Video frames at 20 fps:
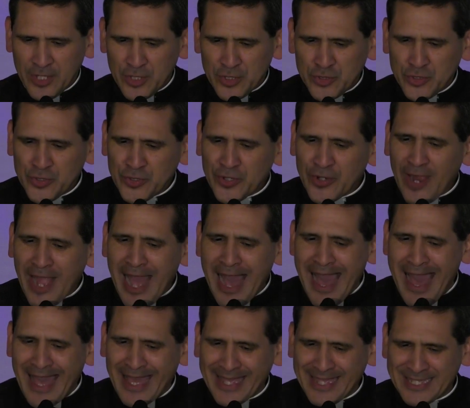Do your
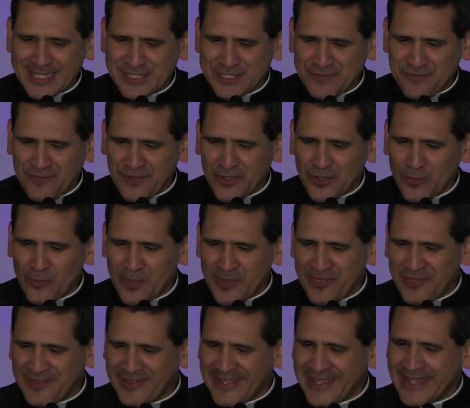eyes fill
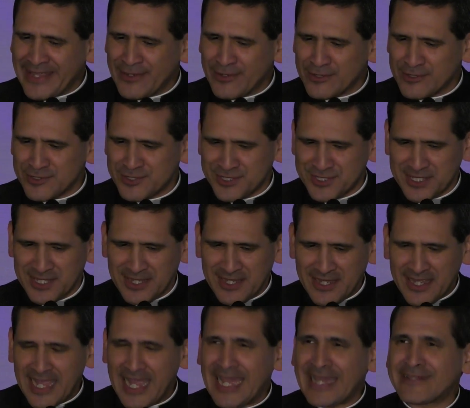with tears
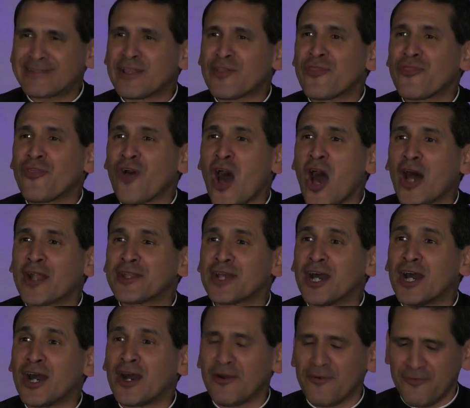at the thought
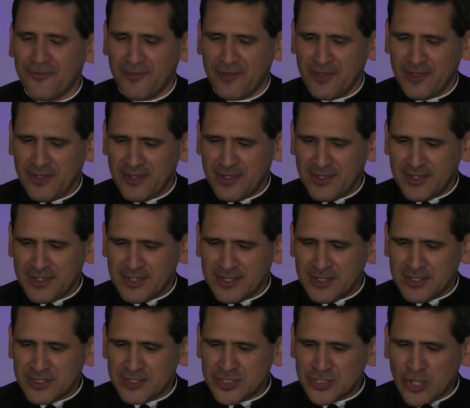of
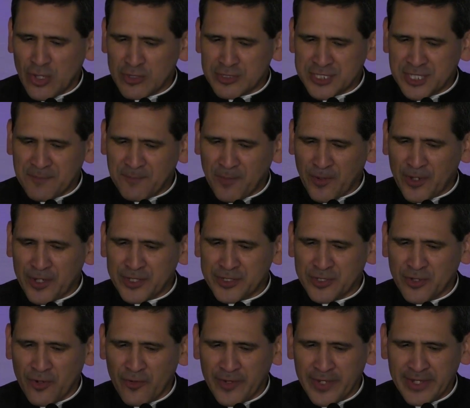souls in
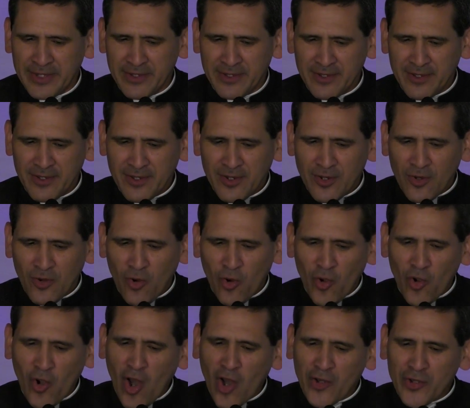purgatory?
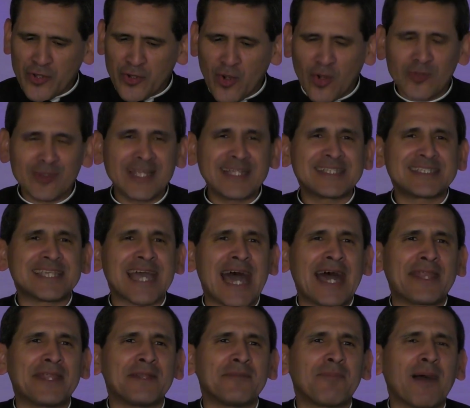Or are you only
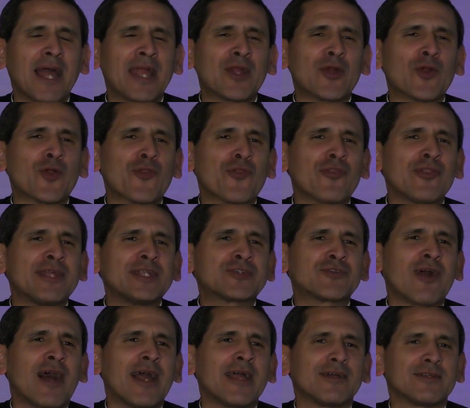saddened by earthly
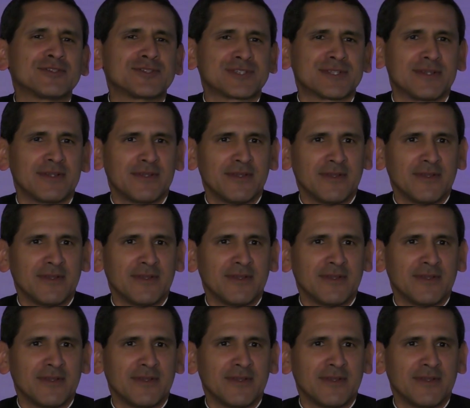trials?